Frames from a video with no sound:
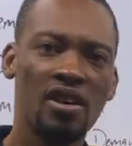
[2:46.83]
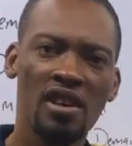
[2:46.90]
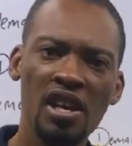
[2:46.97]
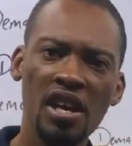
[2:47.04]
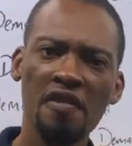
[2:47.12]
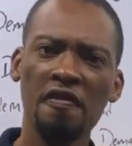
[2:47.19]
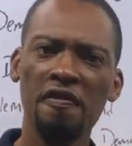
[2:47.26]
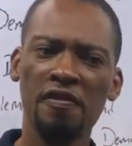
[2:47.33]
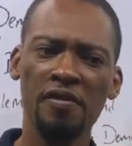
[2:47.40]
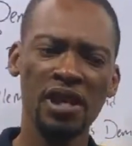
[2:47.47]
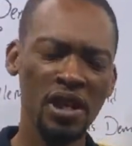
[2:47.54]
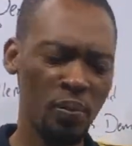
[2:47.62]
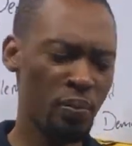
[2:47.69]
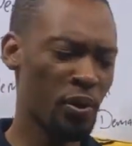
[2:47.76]
If
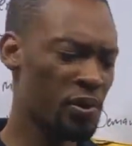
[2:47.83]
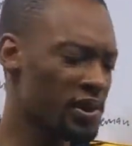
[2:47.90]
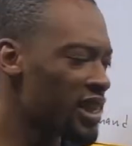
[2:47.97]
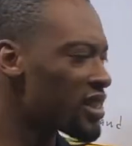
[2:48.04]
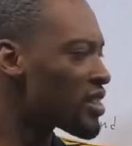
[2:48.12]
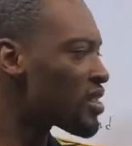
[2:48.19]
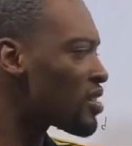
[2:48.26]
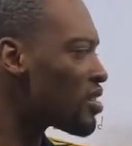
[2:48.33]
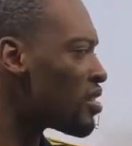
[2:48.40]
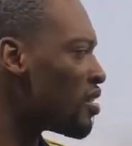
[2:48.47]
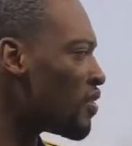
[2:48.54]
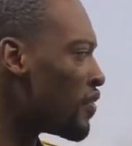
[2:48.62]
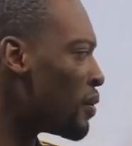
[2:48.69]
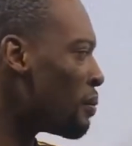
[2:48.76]
in the process
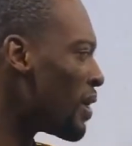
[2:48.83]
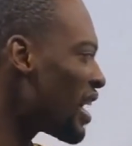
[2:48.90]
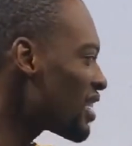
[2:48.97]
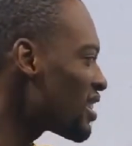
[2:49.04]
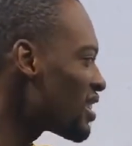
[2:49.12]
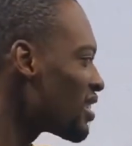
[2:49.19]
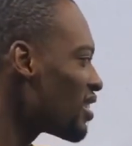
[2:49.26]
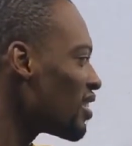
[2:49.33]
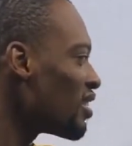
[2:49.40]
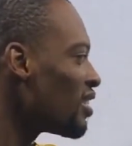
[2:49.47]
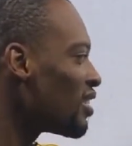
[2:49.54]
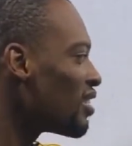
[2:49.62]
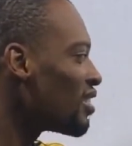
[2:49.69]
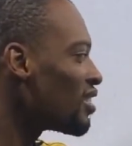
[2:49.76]
of the match,
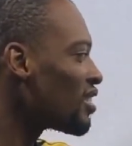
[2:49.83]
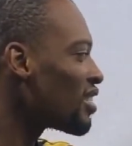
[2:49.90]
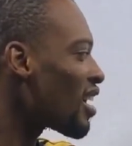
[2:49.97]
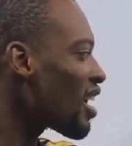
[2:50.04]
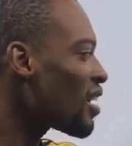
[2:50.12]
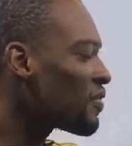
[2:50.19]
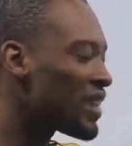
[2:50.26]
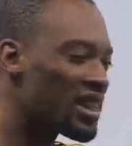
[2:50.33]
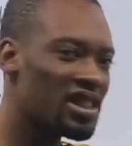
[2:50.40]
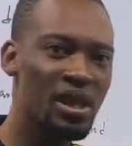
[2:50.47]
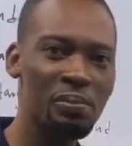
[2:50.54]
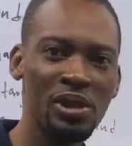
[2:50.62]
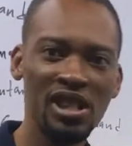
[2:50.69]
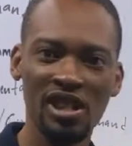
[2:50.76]
after
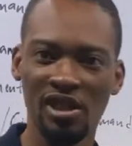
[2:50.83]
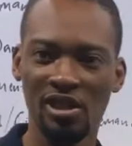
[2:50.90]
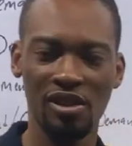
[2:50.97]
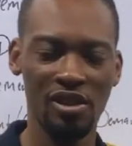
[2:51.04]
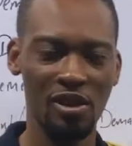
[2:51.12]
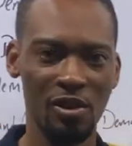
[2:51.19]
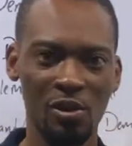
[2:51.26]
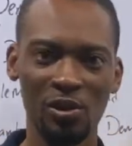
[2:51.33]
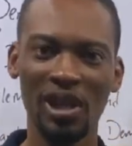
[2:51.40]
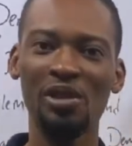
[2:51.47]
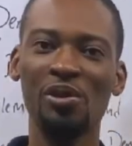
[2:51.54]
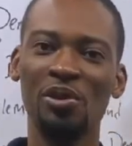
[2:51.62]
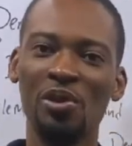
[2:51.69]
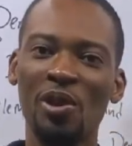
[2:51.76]
10 minutes,
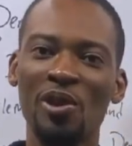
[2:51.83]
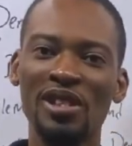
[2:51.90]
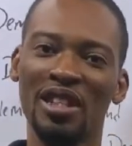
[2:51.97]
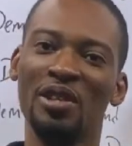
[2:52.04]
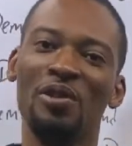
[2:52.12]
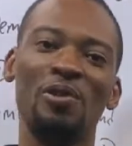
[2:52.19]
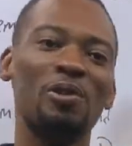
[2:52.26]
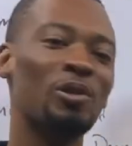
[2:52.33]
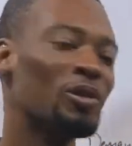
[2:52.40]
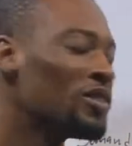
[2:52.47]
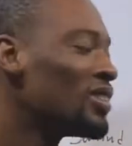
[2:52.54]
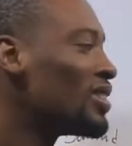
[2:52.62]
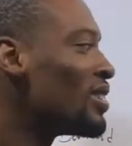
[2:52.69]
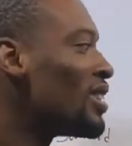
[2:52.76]
Ronaldo scores a goal,
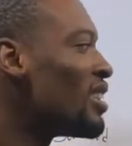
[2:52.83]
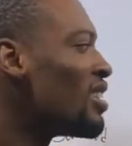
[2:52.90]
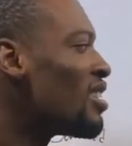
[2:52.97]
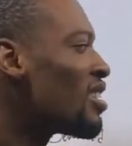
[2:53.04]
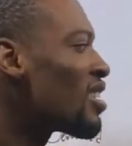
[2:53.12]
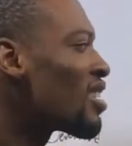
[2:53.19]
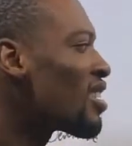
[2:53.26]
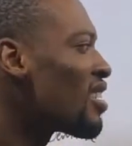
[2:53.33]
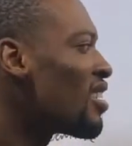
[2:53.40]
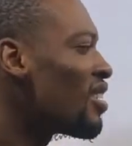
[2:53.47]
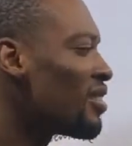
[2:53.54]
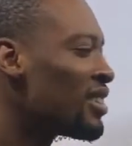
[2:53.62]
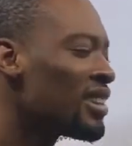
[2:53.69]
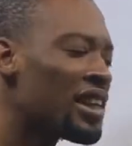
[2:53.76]

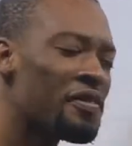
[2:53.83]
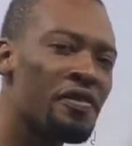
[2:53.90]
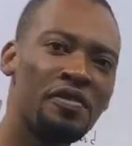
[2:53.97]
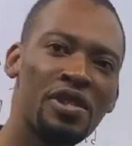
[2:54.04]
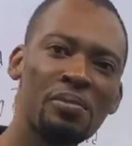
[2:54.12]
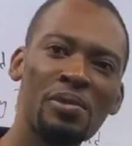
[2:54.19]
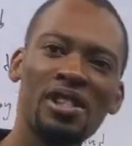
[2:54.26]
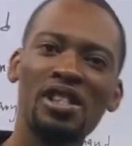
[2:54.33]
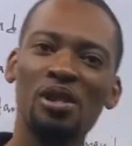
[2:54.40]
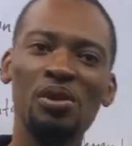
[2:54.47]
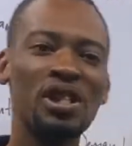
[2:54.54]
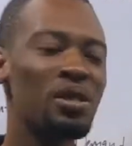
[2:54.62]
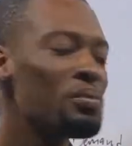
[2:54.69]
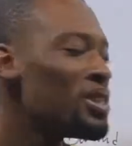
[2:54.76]
another 15 minutes,
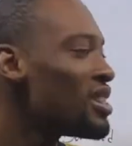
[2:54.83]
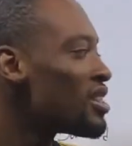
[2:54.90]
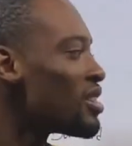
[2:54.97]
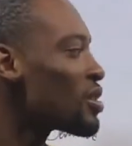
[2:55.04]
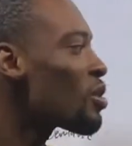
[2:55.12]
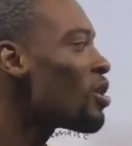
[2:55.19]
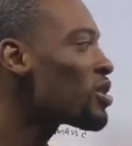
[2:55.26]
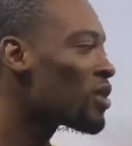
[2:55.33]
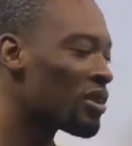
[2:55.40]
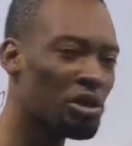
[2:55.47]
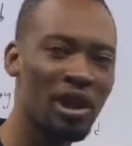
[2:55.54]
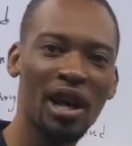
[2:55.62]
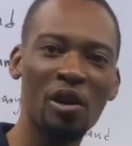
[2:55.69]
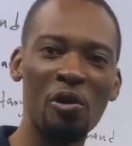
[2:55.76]
20 minutes, he scores
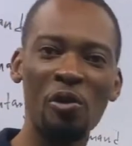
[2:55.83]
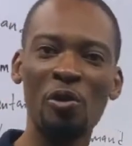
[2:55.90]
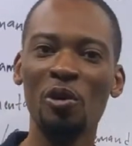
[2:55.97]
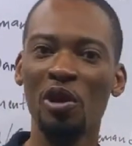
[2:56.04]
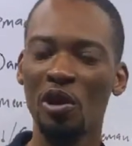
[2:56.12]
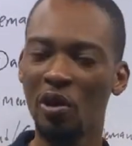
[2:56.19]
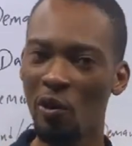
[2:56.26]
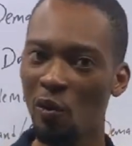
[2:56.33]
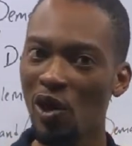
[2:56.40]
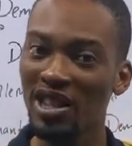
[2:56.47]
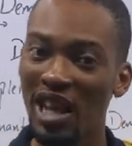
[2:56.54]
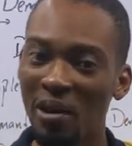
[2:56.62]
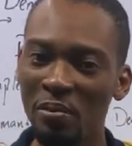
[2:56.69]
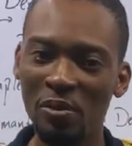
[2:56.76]
another goal, what
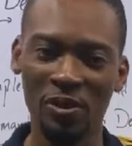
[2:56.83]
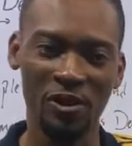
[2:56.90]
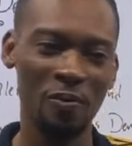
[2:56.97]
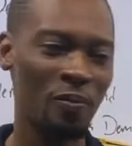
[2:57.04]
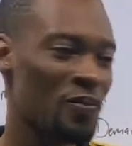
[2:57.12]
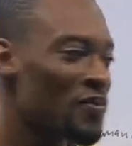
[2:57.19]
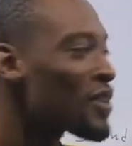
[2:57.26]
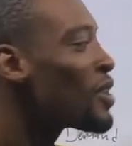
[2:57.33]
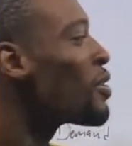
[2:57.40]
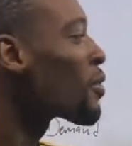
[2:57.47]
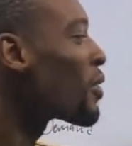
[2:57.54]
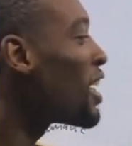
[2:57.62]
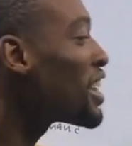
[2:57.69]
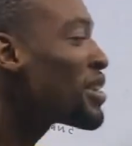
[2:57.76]
happens?
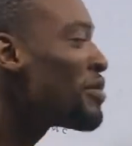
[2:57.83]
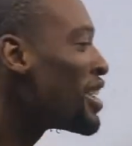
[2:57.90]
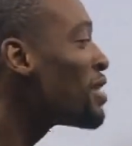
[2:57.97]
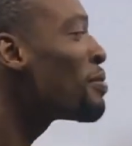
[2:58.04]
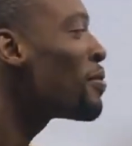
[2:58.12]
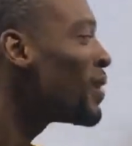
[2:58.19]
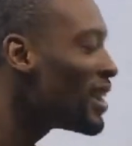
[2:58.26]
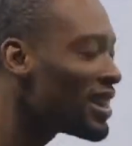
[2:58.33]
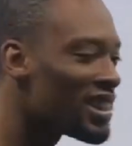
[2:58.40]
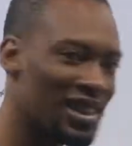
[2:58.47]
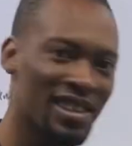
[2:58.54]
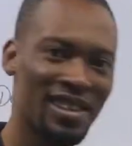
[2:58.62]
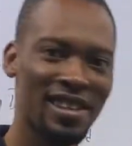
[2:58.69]
Ronaldo will keep playing.